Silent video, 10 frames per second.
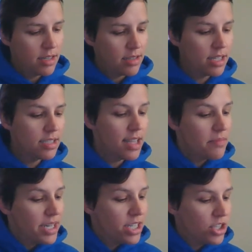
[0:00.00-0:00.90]
This led
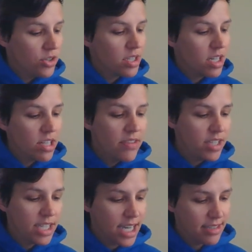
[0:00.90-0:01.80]
me to choose
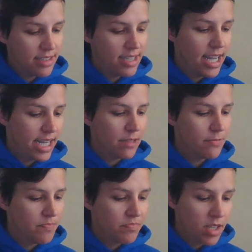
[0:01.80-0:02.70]
Cleveland as a setting,
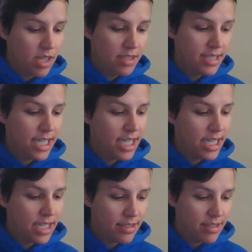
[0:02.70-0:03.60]
a
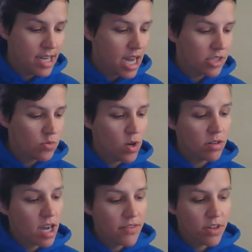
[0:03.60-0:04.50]
city not as well
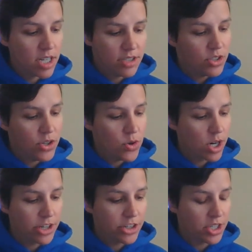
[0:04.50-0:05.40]
covered as New
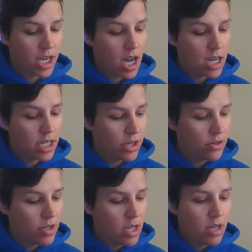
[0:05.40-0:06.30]
York or
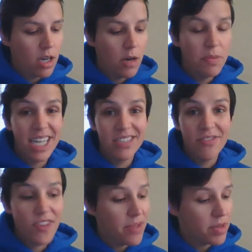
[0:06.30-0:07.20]
Chicago, a place
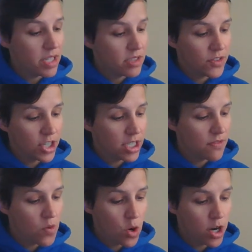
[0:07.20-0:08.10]
famous for its
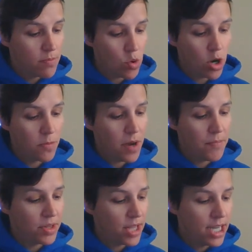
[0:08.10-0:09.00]
foreign born
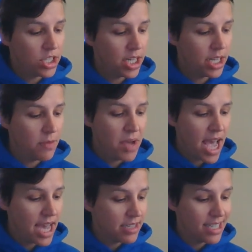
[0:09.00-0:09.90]
population in the
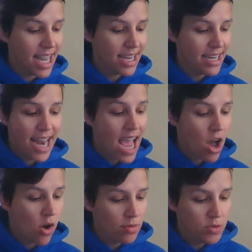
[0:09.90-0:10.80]
past and
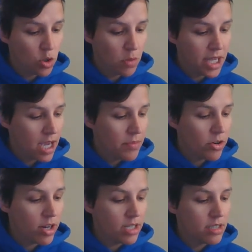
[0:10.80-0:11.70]
now absorbing
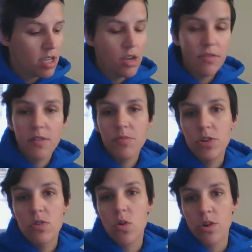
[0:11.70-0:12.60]
immigrants from
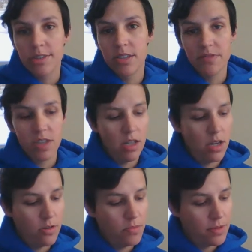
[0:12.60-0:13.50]
new quarters of the globe.